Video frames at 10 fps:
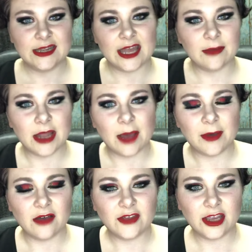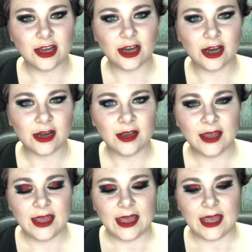Now I'm gonna hop off here.
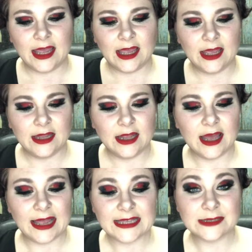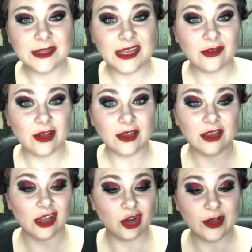And I guess I'm going to
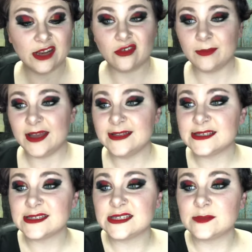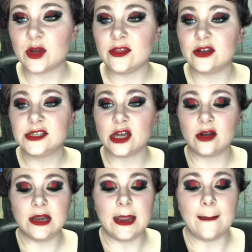get Gunner ready for bed since his brother is
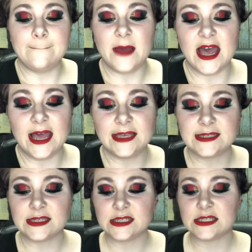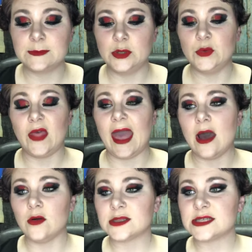already past smooth
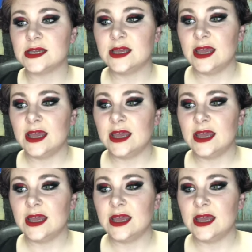out.